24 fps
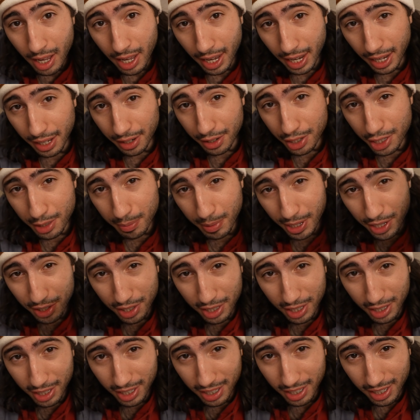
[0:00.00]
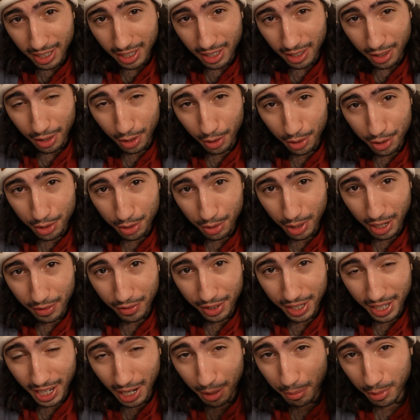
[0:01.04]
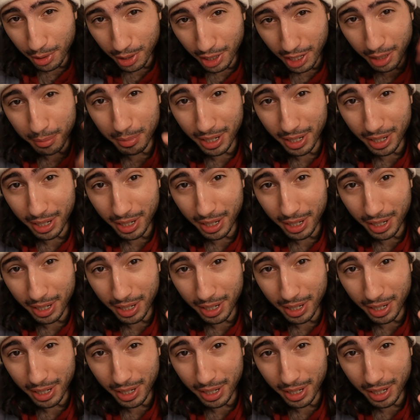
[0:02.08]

and especially those who have a camera like